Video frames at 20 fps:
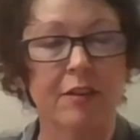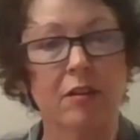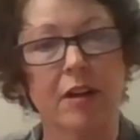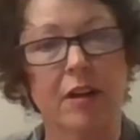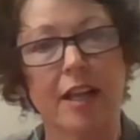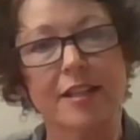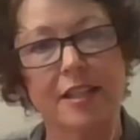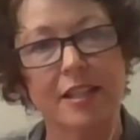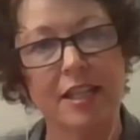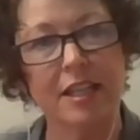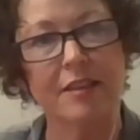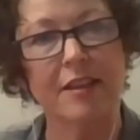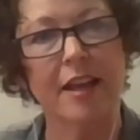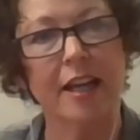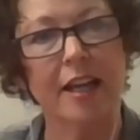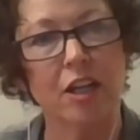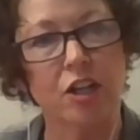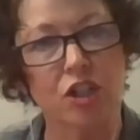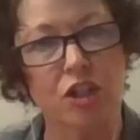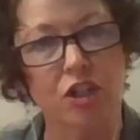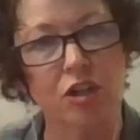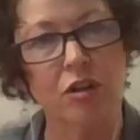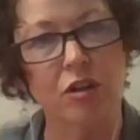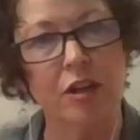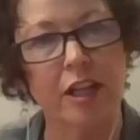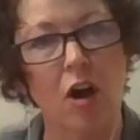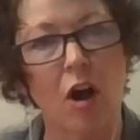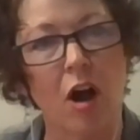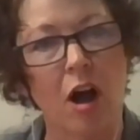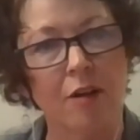And I see that
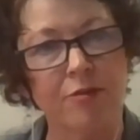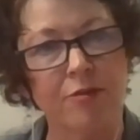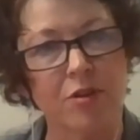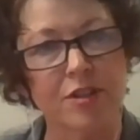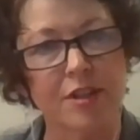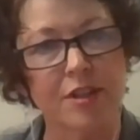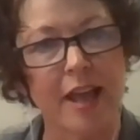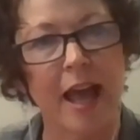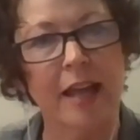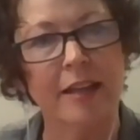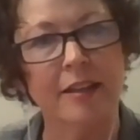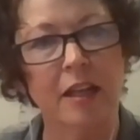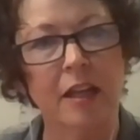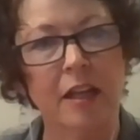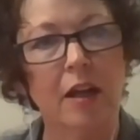Assurity offers that